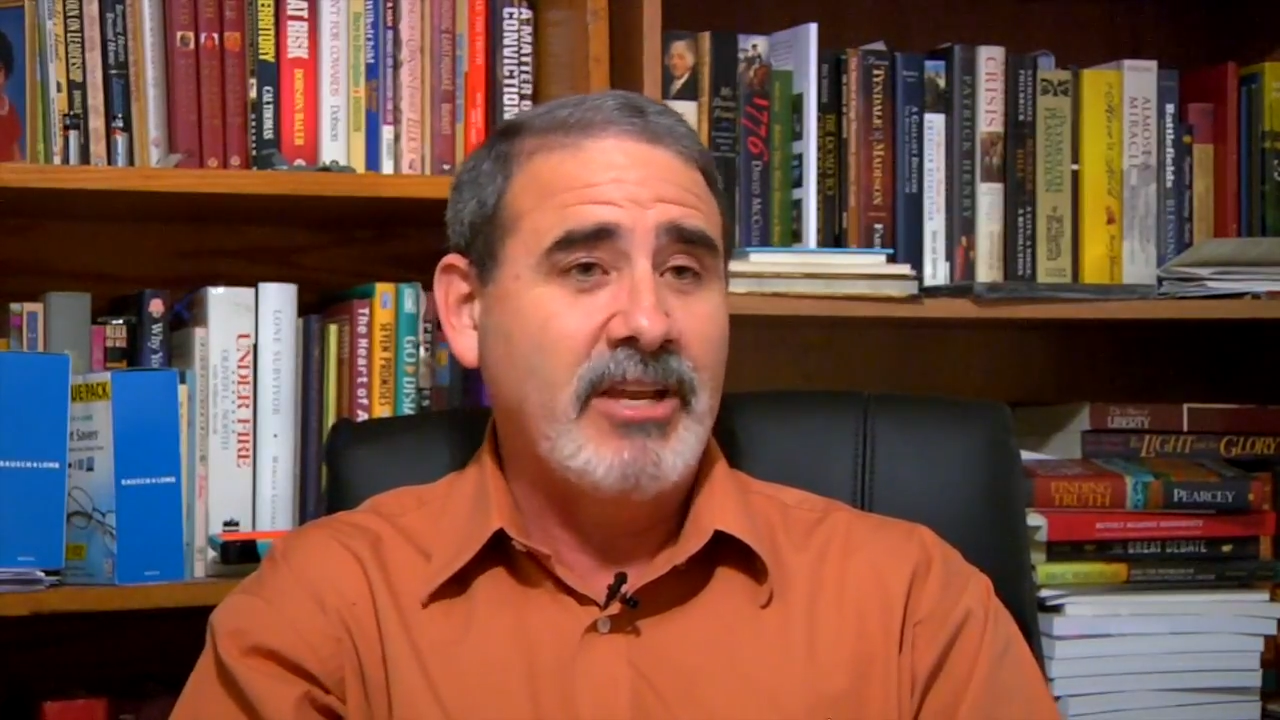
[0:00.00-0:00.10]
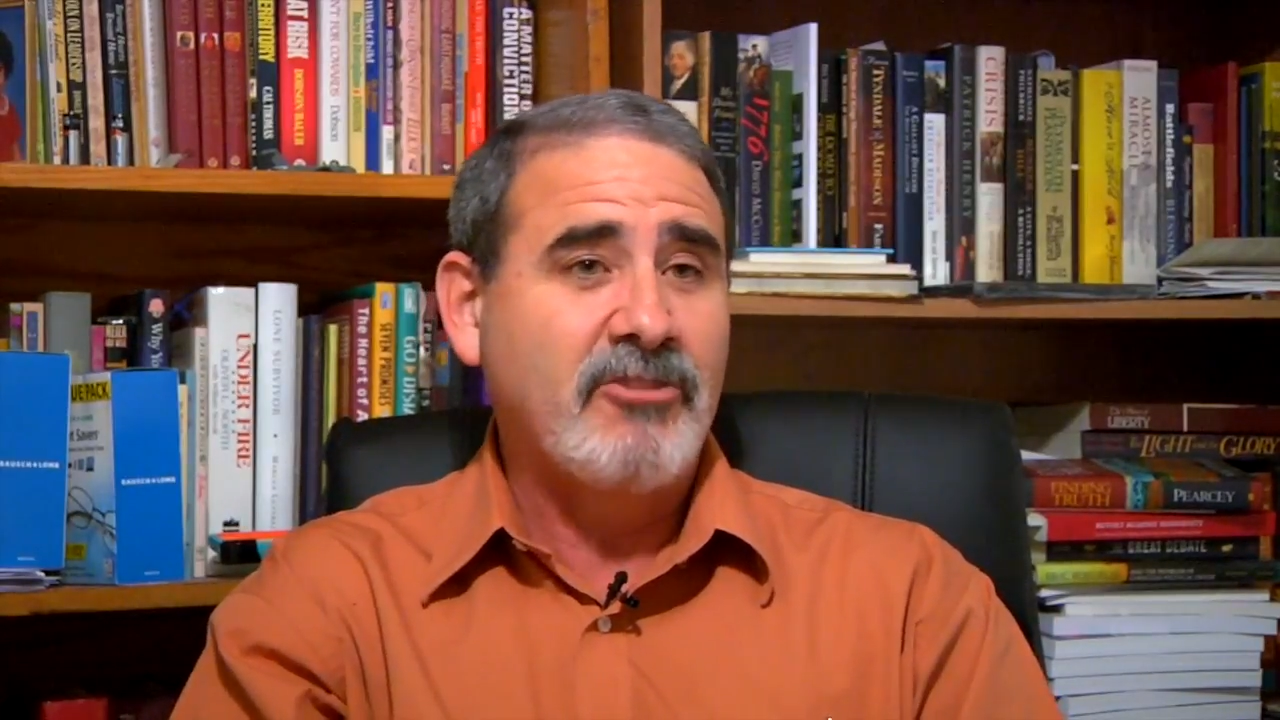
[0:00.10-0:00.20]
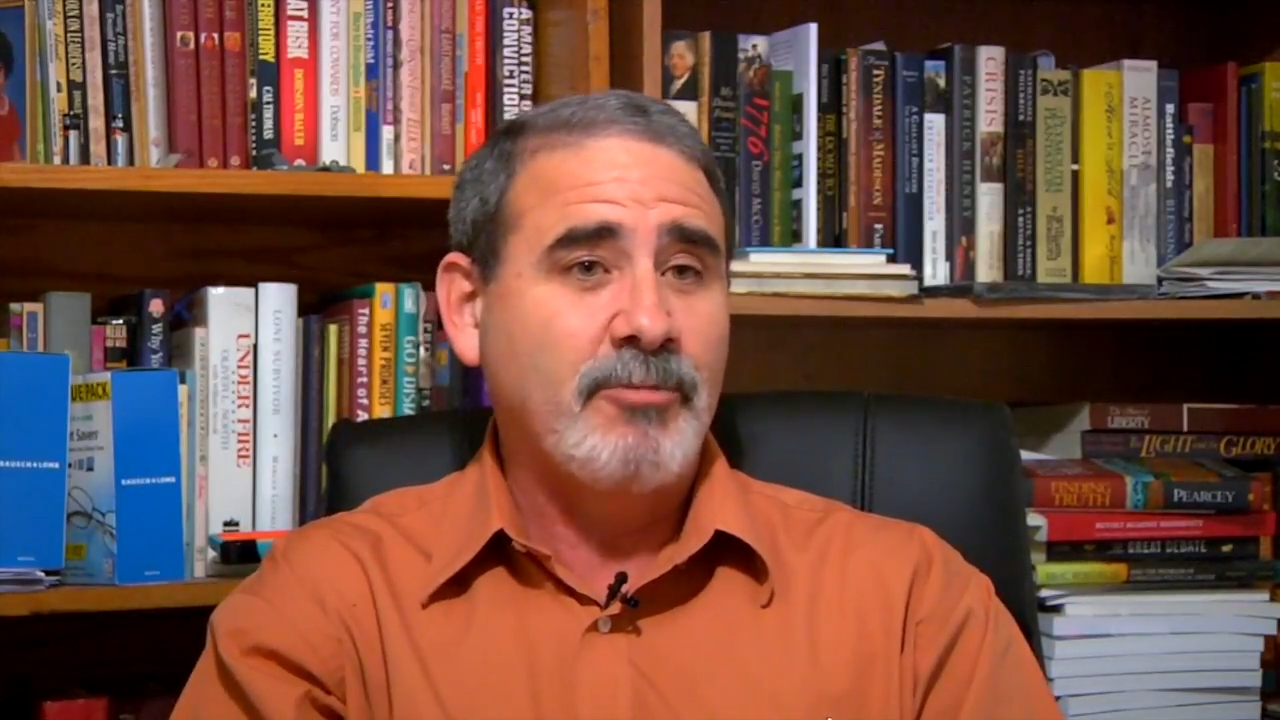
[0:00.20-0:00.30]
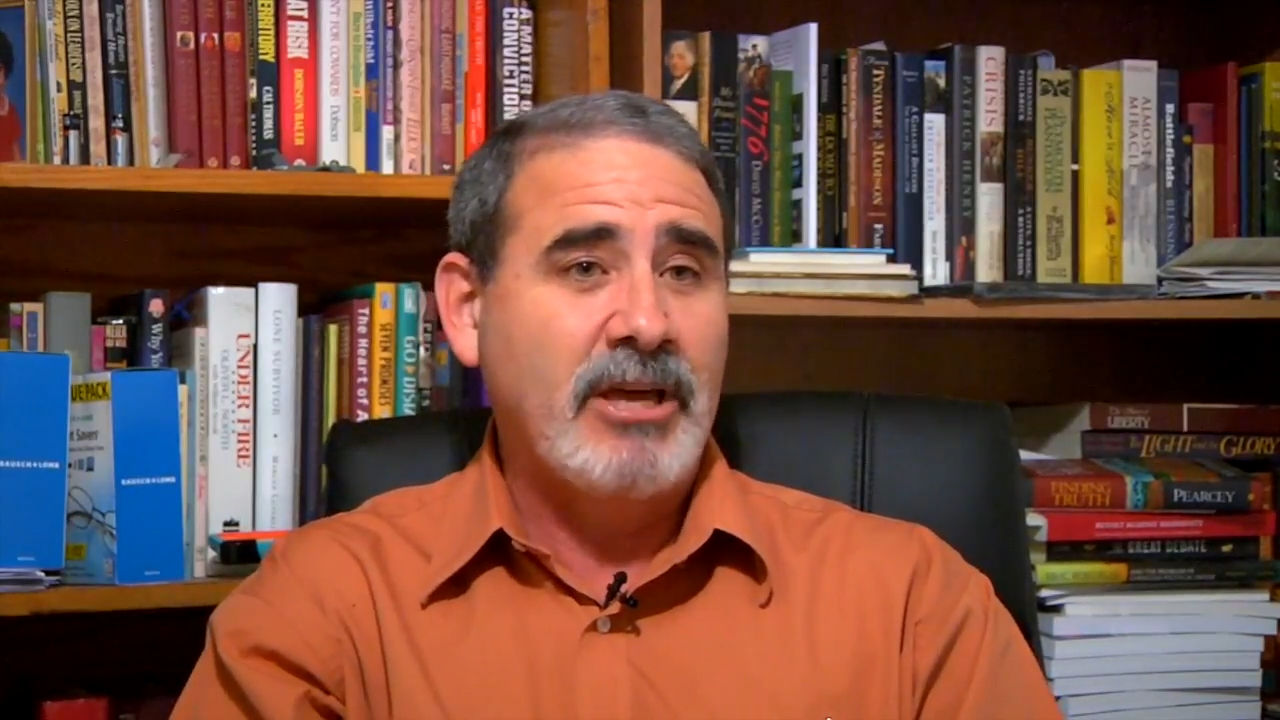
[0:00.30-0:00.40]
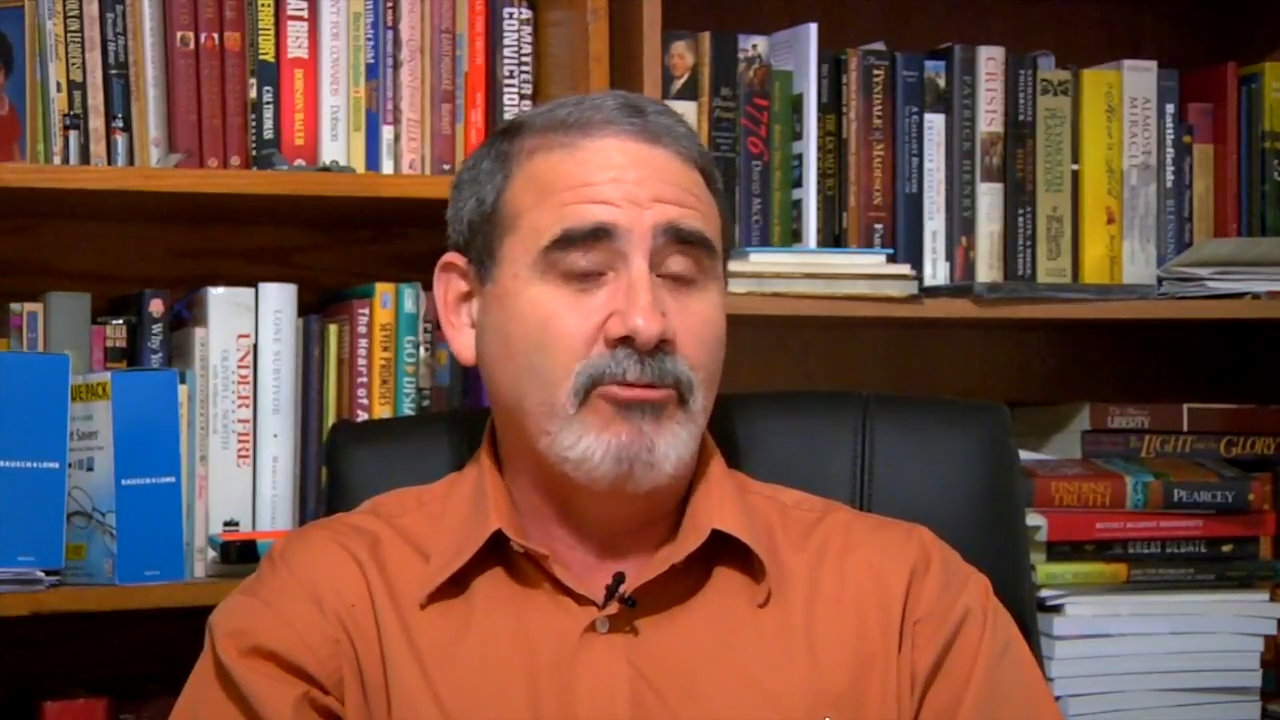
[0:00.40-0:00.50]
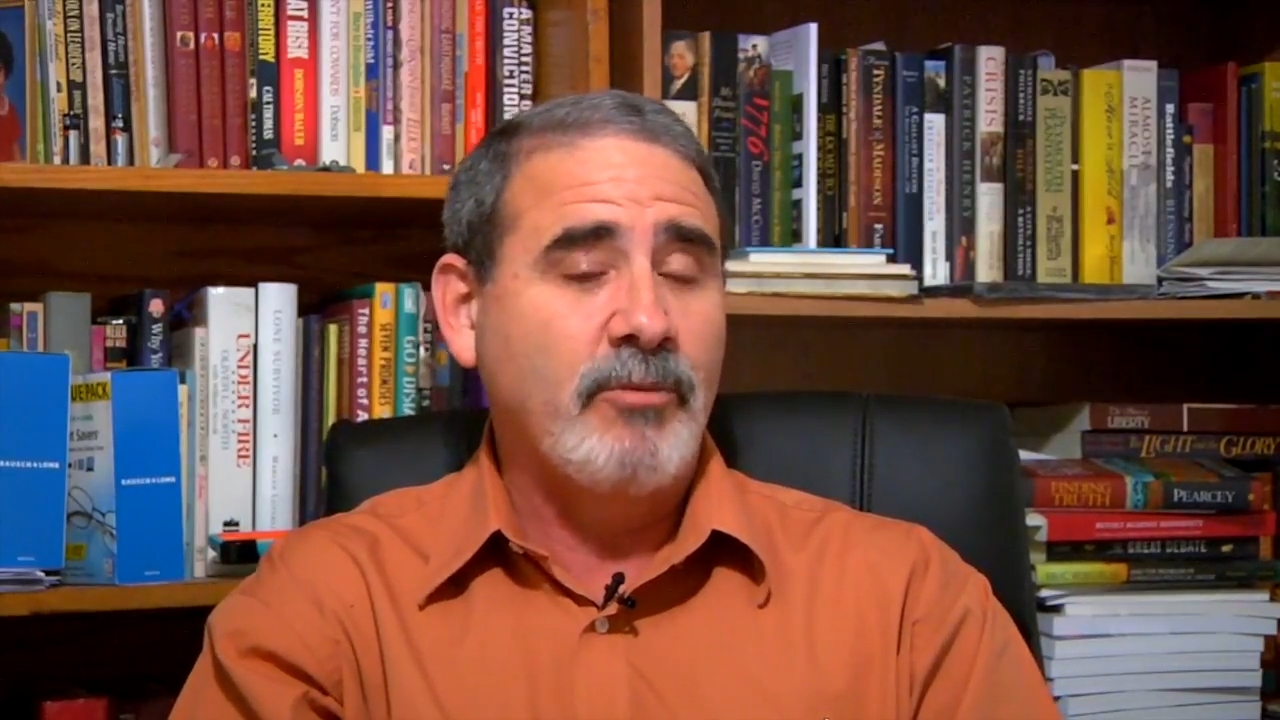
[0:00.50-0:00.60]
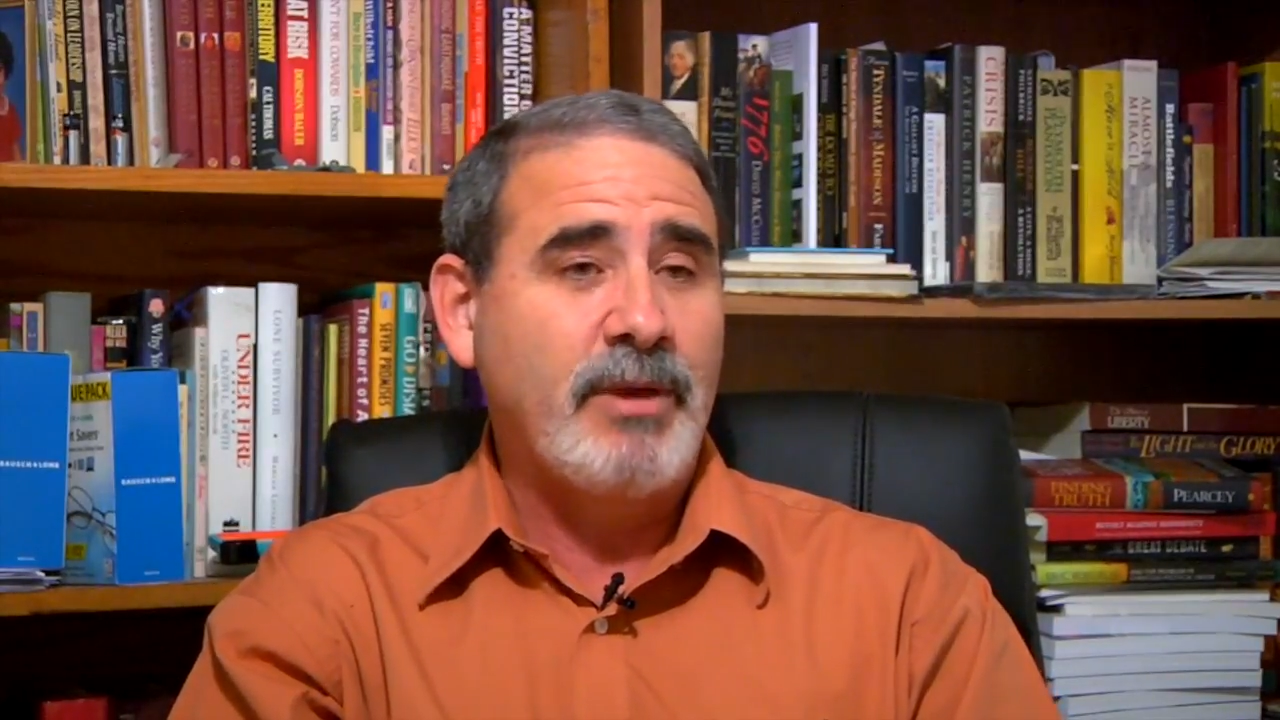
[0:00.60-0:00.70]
explains when